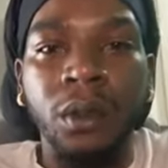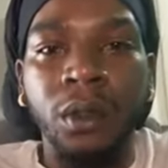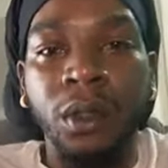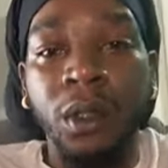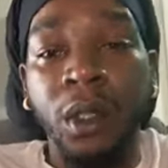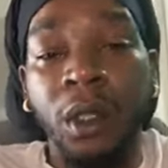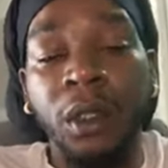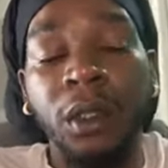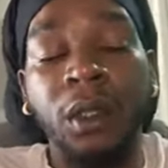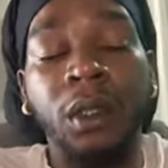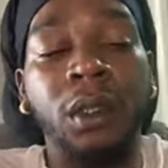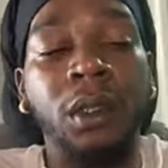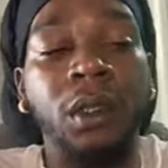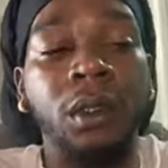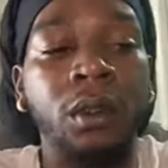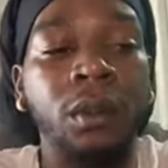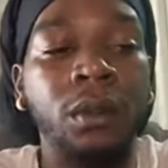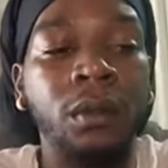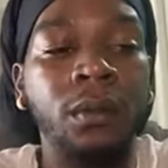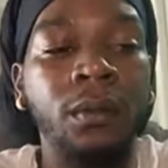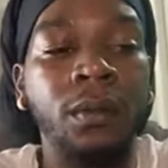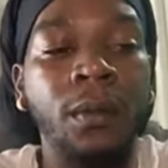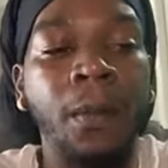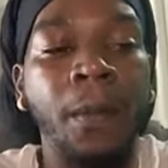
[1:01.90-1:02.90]
just to
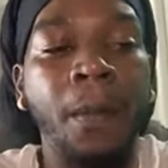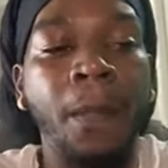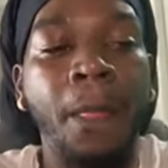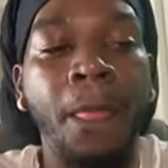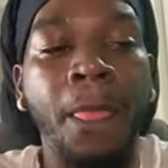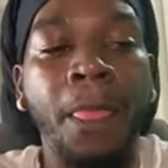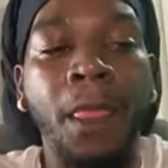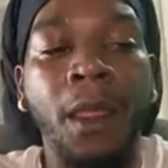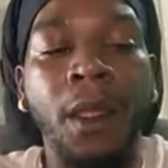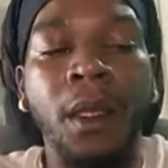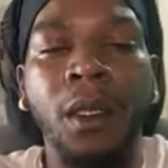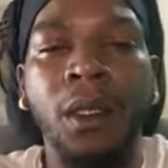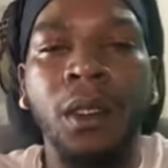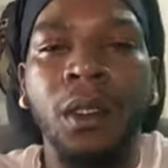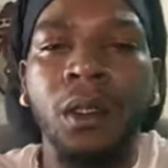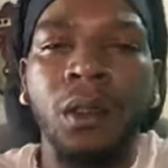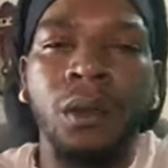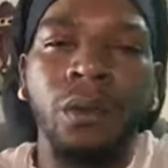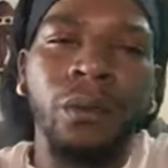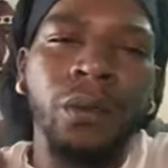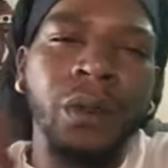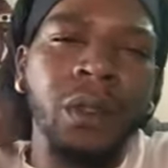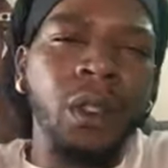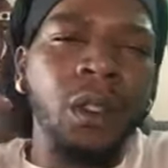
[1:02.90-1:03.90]

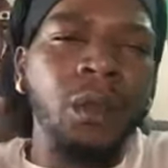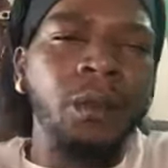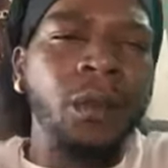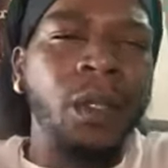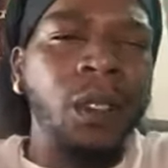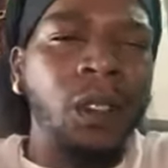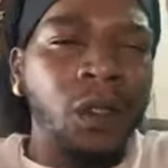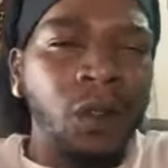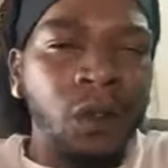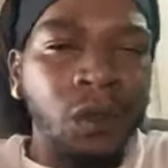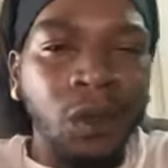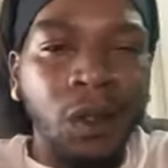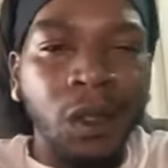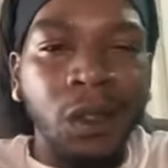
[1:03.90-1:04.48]
really make you